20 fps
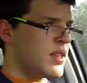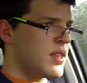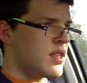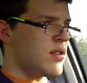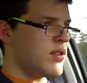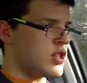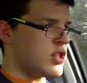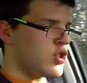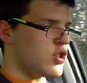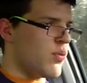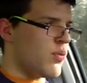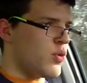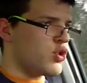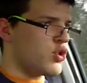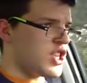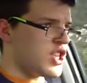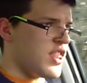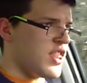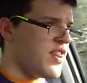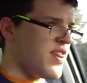There is
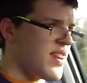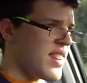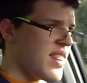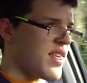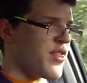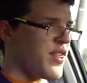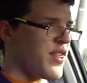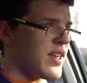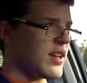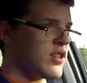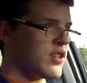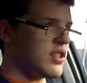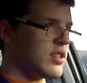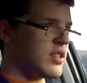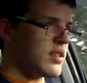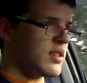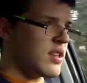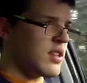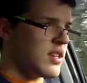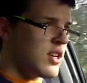almost nothing on
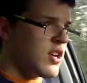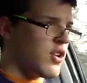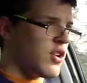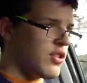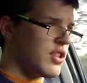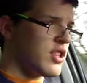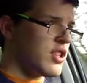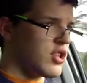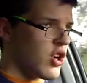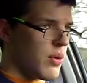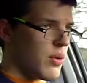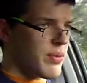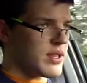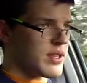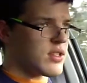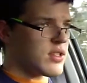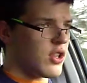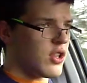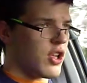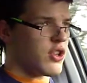the top.
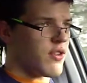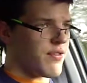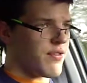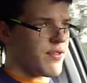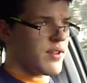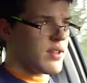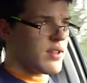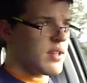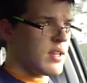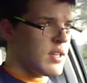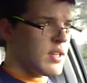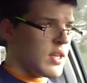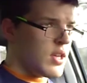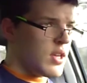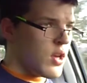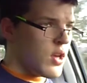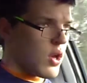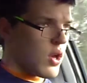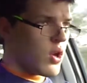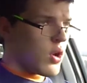It's a lot of
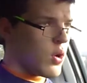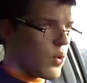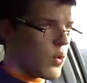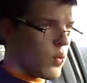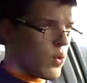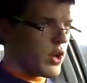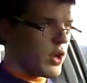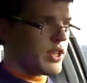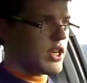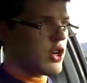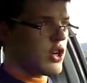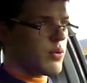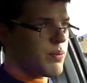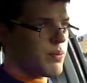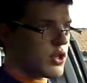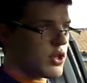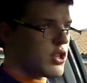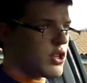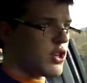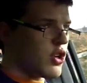what in
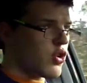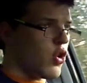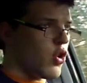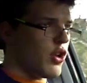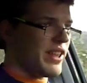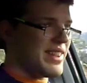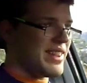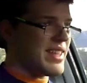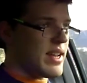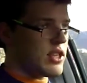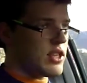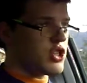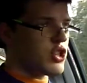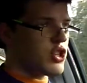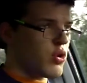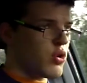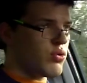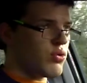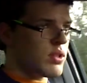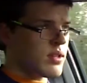computer you call a dead
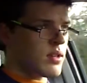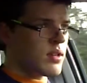zone.